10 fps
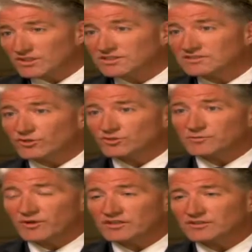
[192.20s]
release of
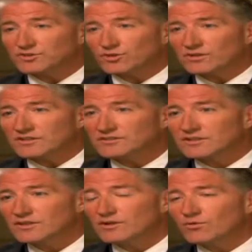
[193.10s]
those American journalists.
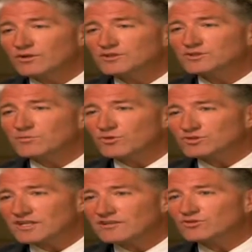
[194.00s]
What is the
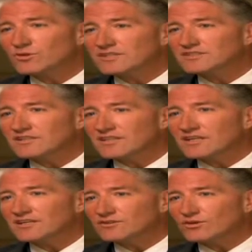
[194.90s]
most interesting
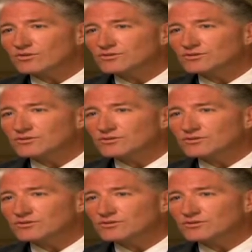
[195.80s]
thing he told